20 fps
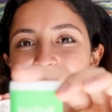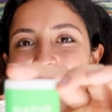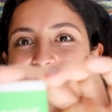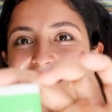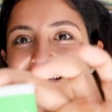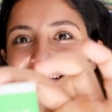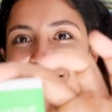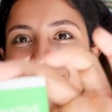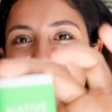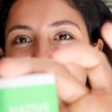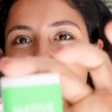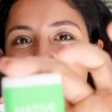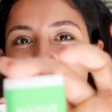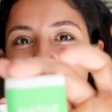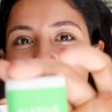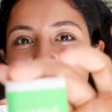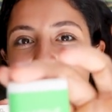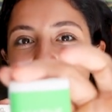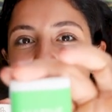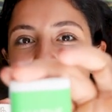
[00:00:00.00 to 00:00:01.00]
like this is
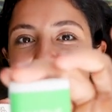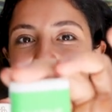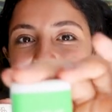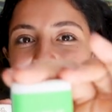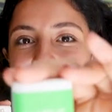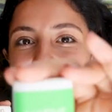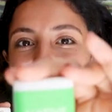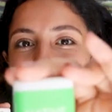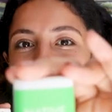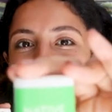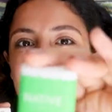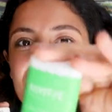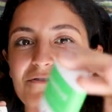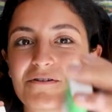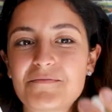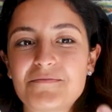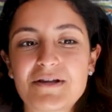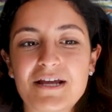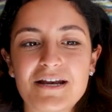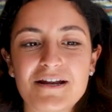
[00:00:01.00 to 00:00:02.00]
a little mini deodorant
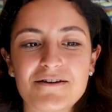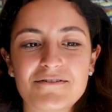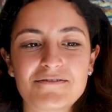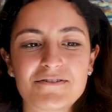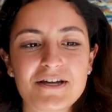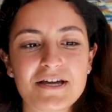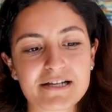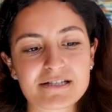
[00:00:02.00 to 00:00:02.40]
from Native.